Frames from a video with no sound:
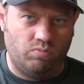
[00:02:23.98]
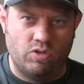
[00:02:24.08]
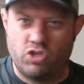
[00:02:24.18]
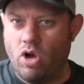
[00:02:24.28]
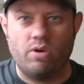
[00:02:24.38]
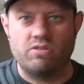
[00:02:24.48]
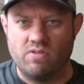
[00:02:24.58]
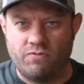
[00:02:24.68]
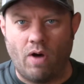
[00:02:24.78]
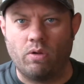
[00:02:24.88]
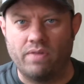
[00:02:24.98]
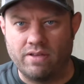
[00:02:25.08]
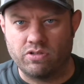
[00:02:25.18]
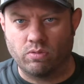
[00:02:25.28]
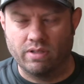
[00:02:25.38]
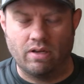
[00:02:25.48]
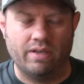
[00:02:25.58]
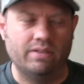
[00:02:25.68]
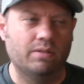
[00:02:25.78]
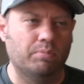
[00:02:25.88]
the show doesn't follow that
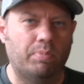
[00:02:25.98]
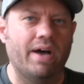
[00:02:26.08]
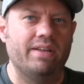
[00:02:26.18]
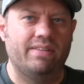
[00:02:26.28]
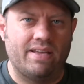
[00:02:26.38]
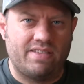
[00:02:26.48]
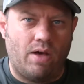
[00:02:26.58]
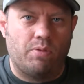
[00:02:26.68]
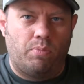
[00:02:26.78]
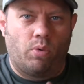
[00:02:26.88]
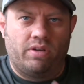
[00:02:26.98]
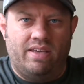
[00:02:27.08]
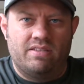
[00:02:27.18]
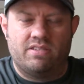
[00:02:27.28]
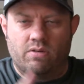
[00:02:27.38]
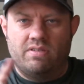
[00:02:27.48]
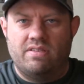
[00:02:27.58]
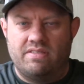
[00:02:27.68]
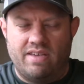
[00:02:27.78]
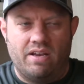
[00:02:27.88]
storyline, but that's how the Born Again series
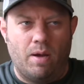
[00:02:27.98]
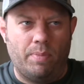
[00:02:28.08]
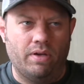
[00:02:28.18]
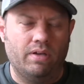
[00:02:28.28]
is set up.